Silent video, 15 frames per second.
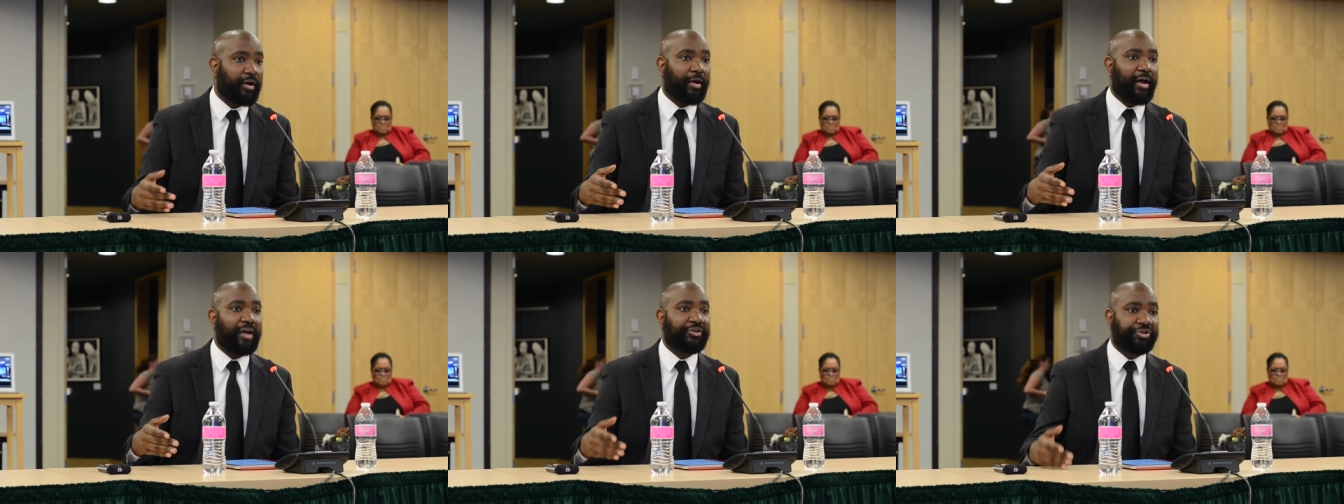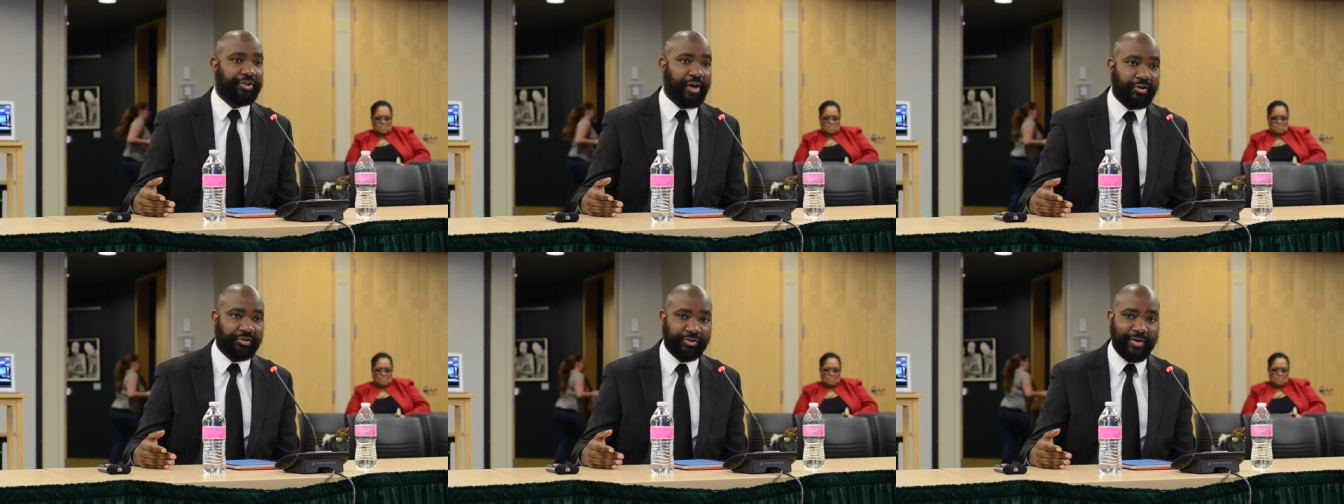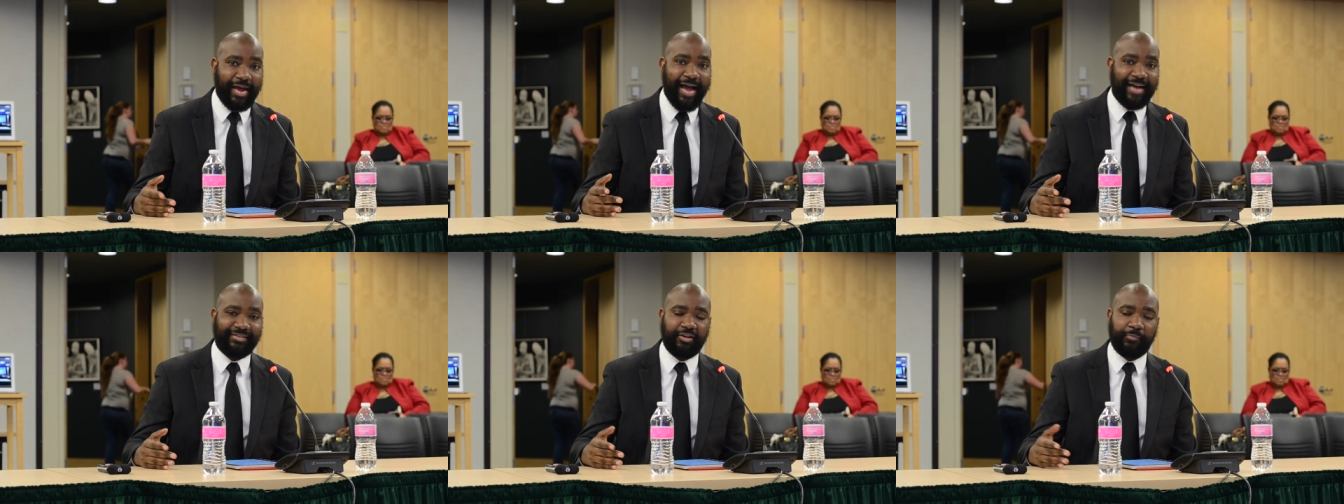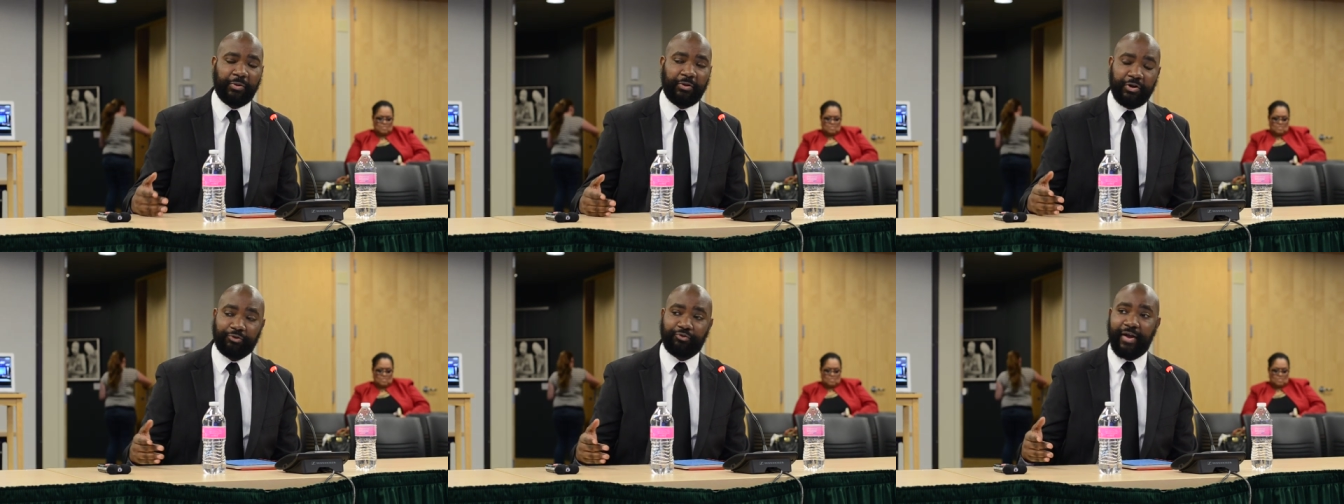Education has the
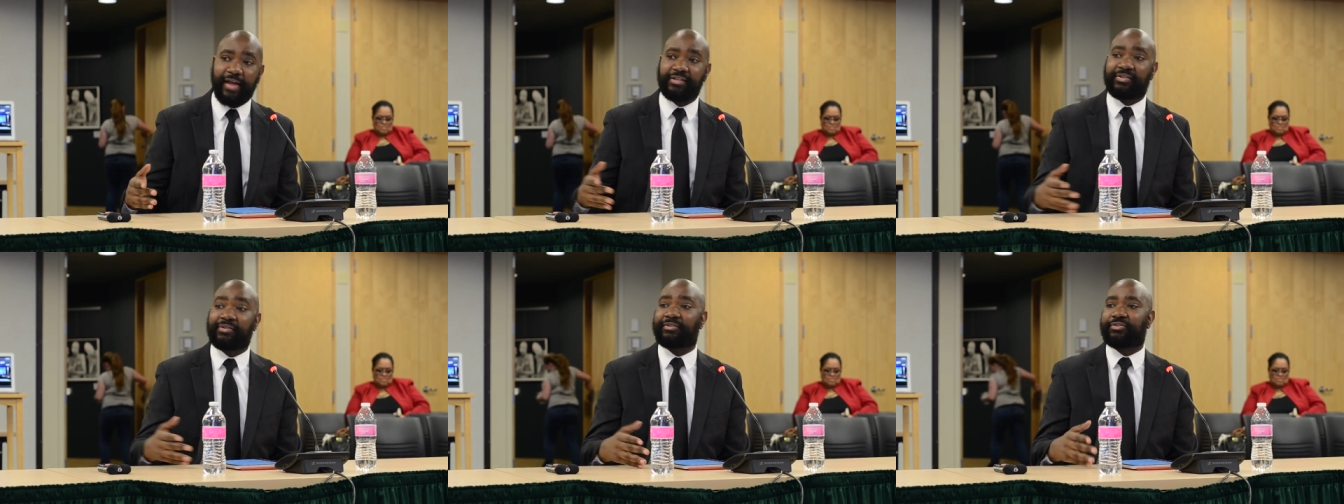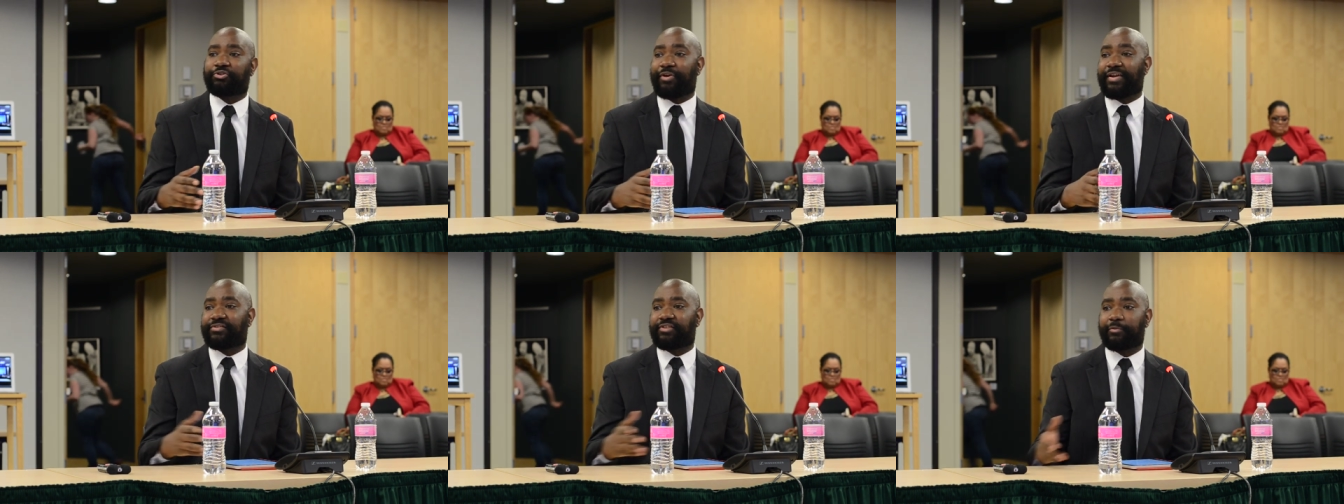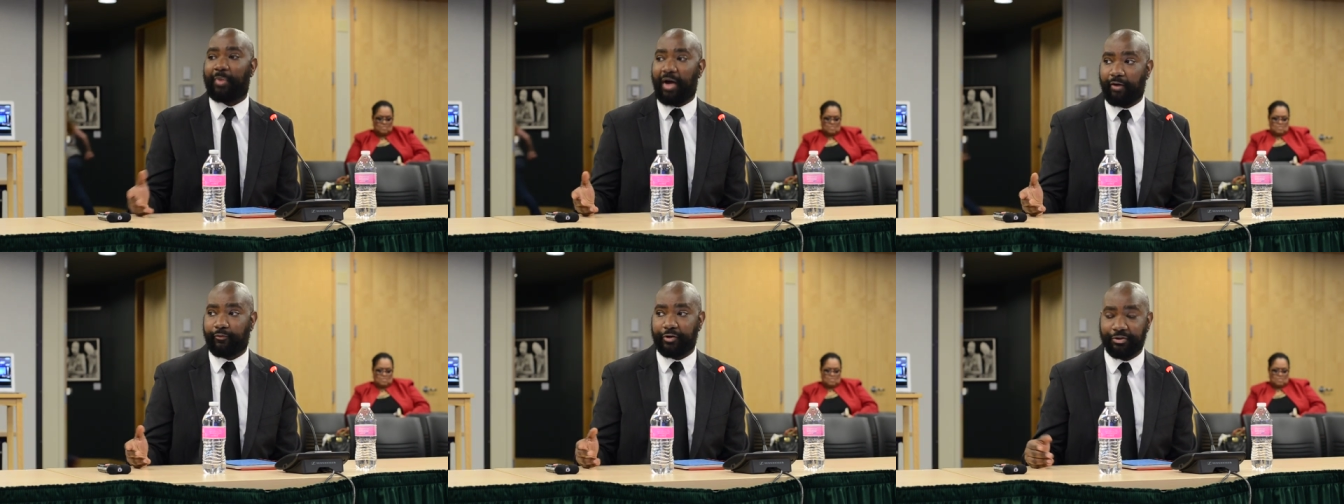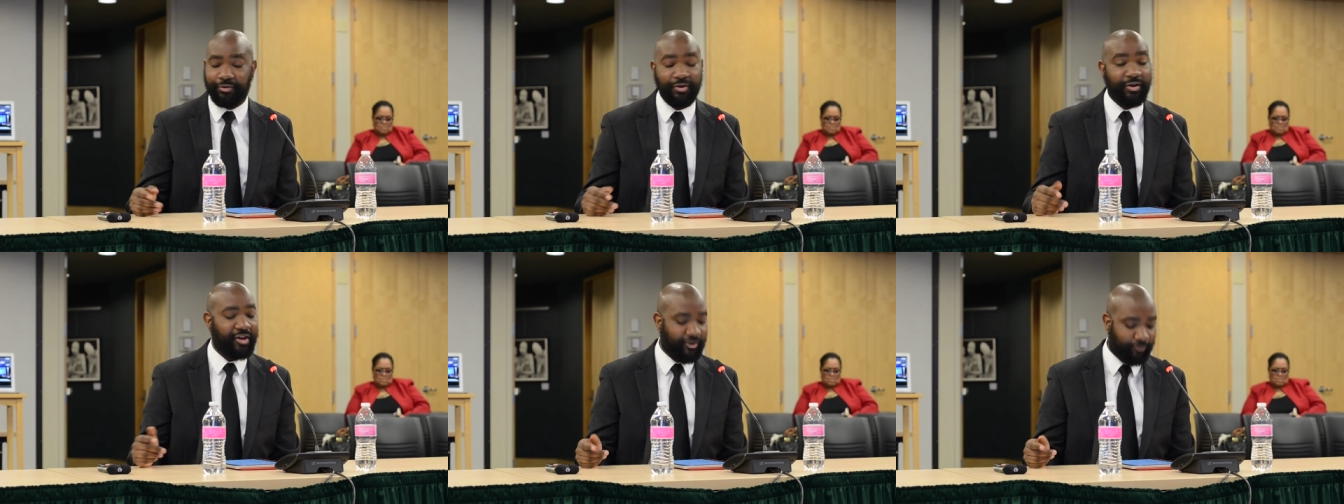ability to transcend poverty
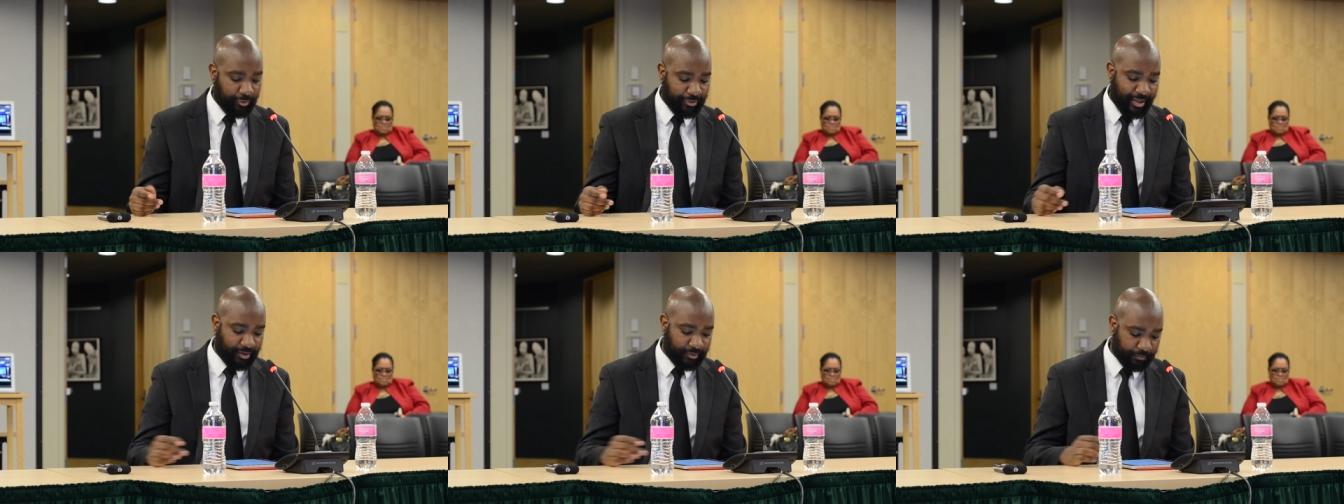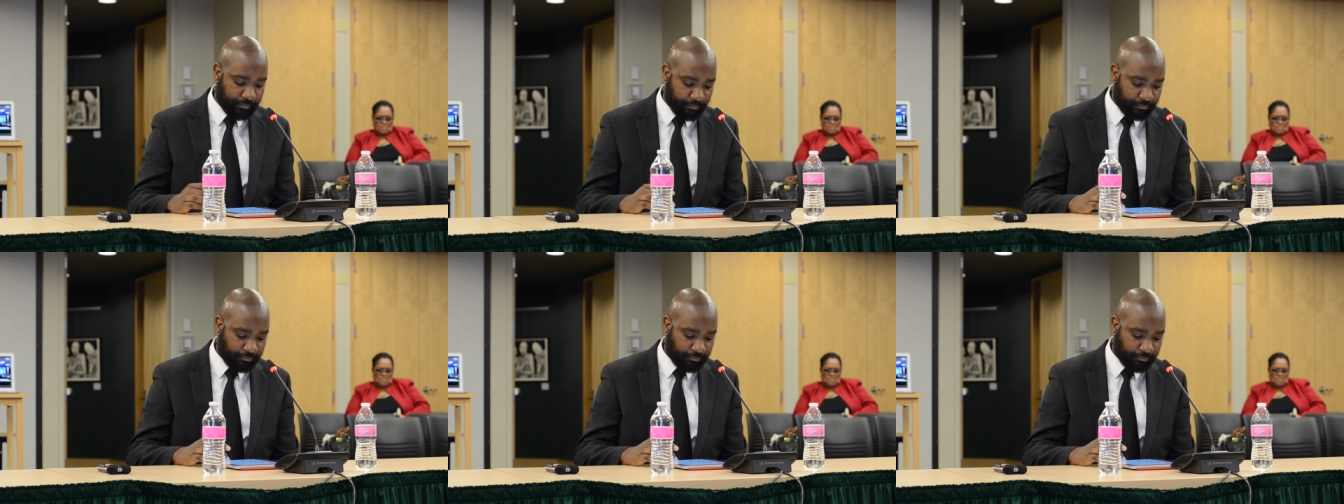if we let it.